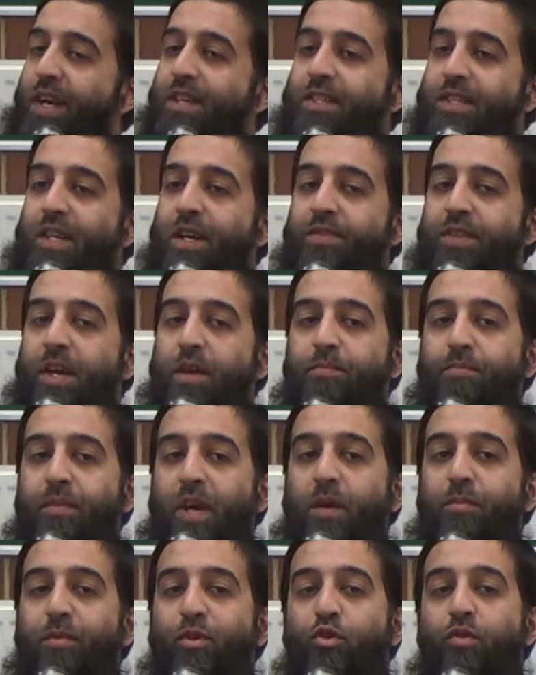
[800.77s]
extent that
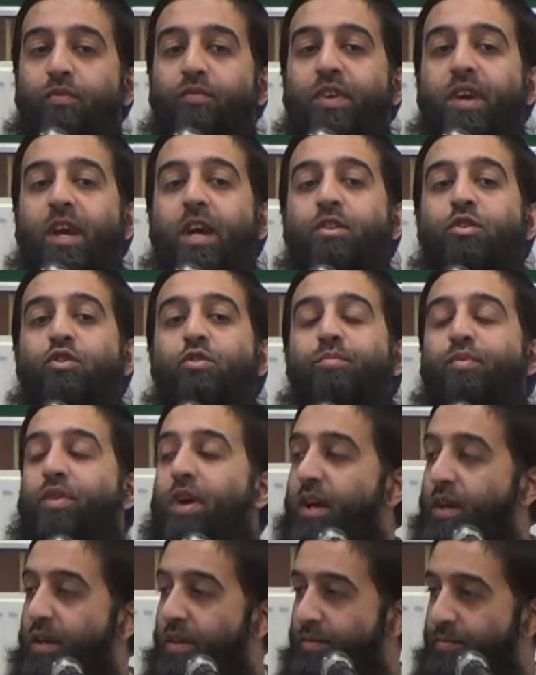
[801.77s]
maybe you forget to
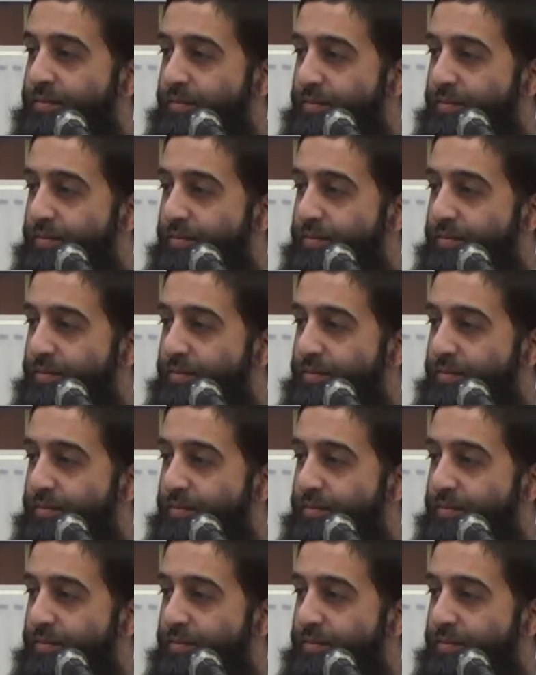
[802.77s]
pray.